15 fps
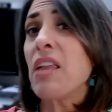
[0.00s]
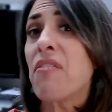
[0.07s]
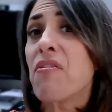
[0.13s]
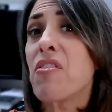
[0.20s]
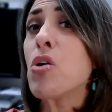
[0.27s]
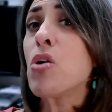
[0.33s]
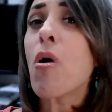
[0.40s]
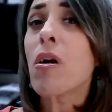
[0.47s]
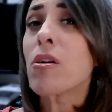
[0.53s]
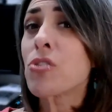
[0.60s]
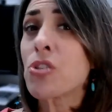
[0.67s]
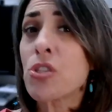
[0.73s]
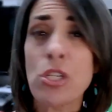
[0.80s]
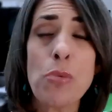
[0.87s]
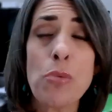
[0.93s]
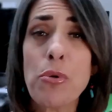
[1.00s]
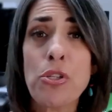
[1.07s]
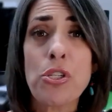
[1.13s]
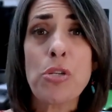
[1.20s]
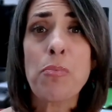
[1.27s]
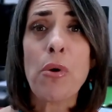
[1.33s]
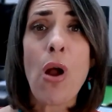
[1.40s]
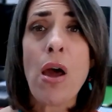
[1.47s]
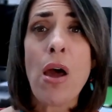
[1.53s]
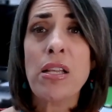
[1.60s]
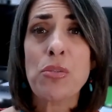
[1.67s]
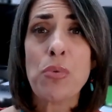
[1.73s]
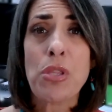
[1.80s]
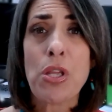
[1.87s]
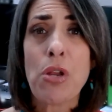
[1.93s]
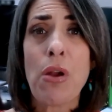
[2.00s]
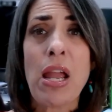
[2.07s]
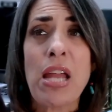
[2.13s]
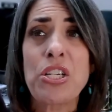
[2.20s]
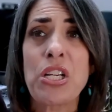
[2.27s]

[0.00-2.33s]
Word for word: And if you are super, super honest with your